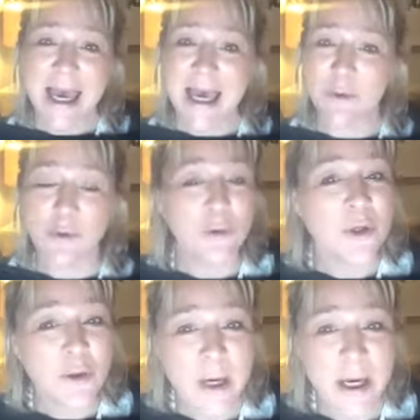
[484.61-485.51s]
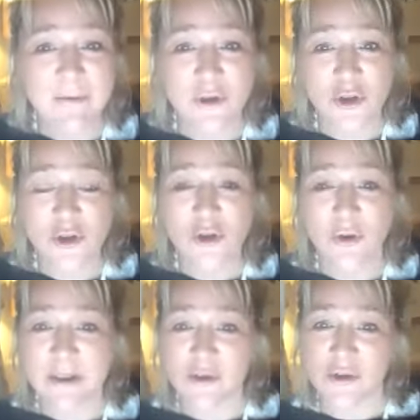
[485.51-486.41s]
And all you have to do
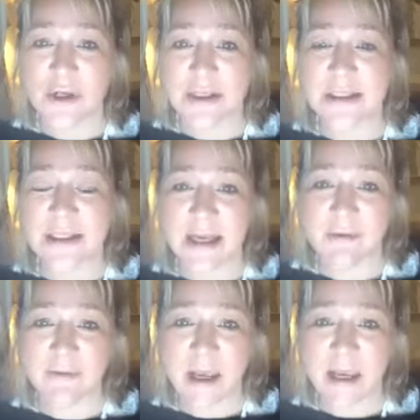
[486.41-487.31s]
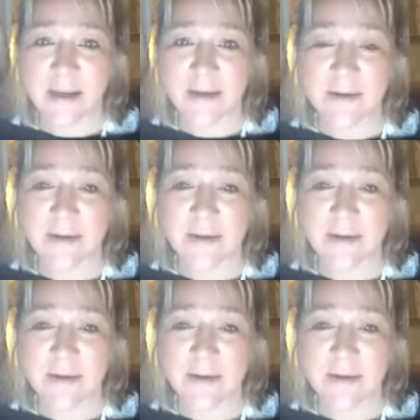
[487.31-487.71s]
is trust and have faith,